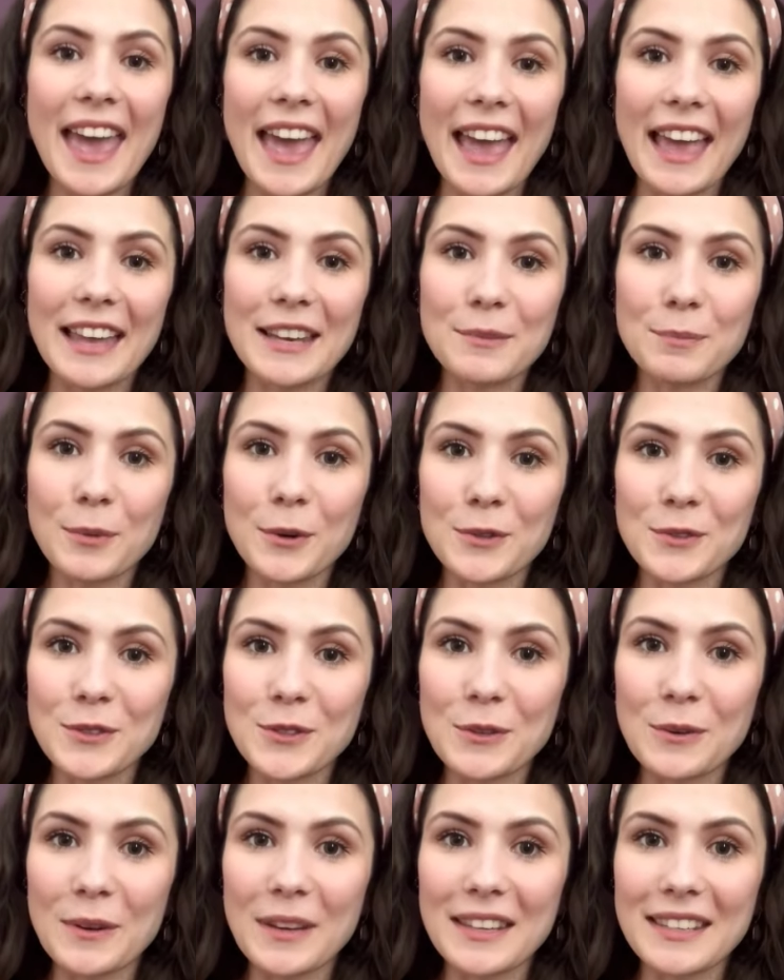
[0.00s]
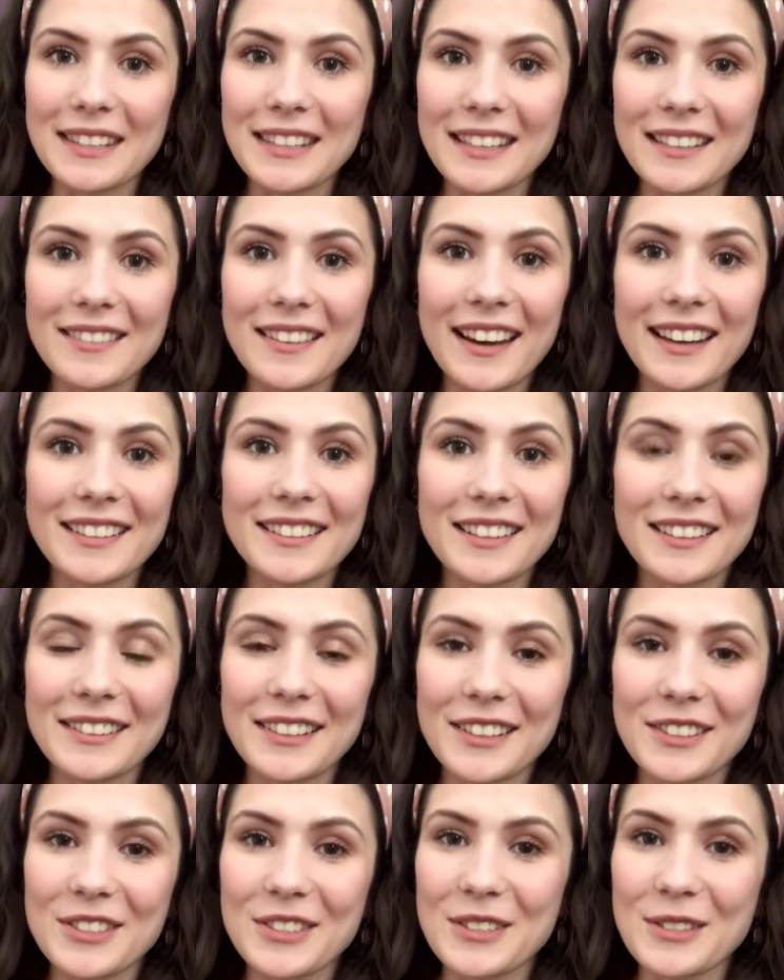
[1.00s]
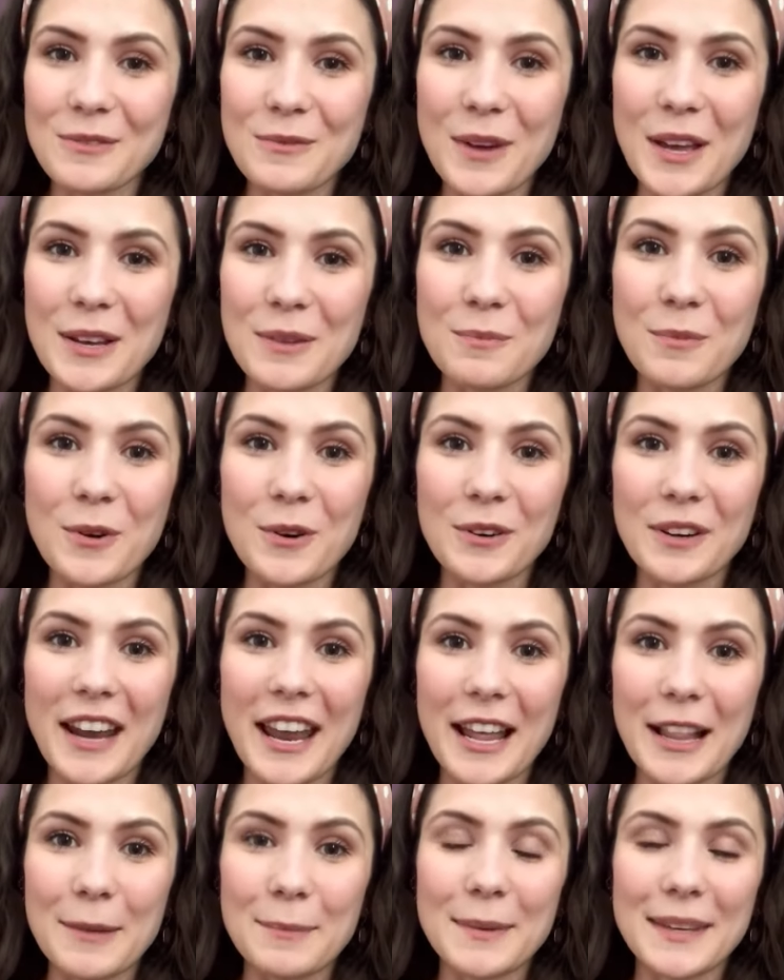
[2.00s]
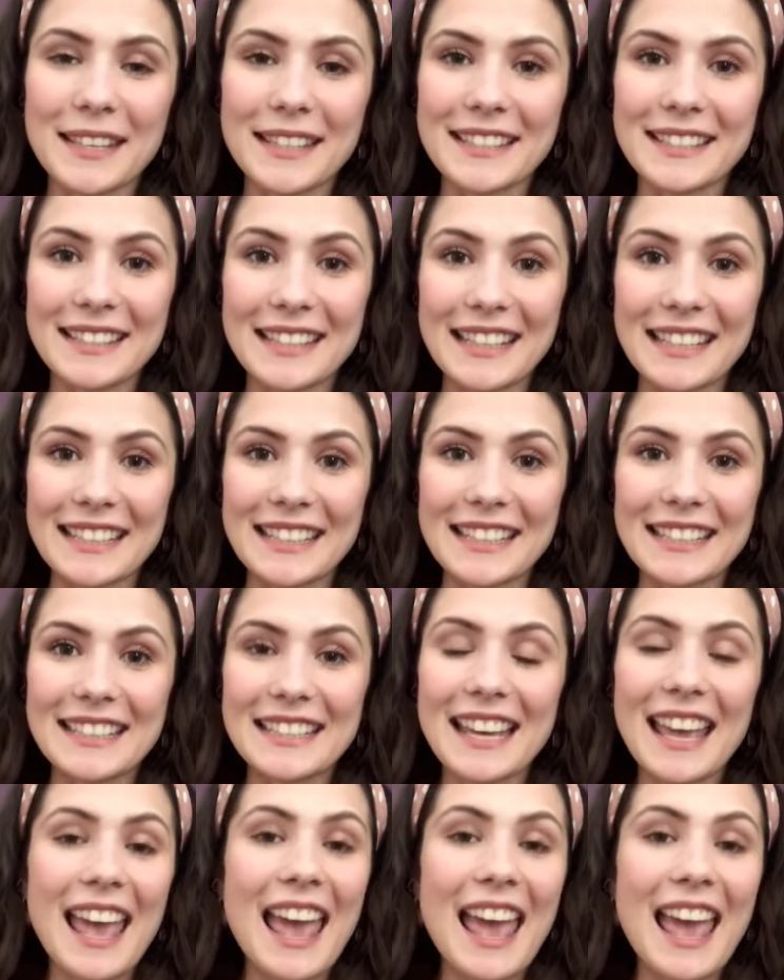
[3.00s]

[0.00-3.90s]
and point you in the right direction when more help is needed.